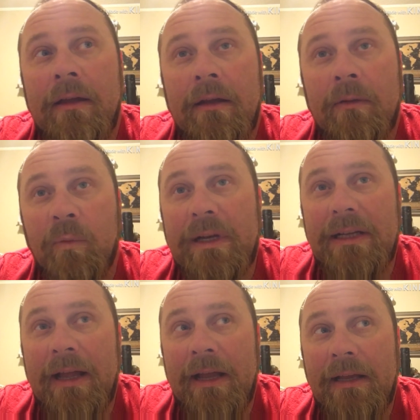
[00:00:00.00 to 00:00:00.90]

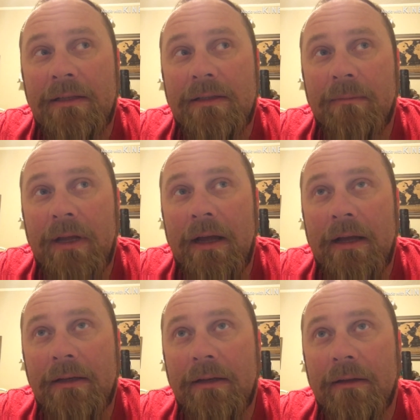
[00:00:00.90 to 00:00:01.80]
retain some
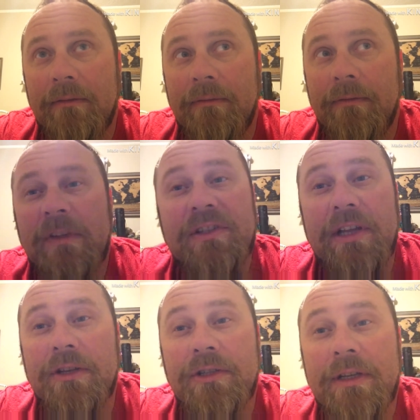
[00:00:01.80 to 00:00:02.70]
kind of
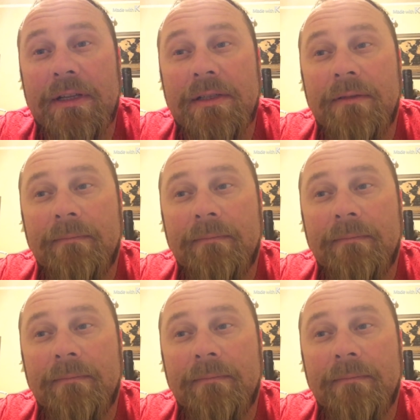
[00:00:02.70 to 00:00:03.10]
skittishness.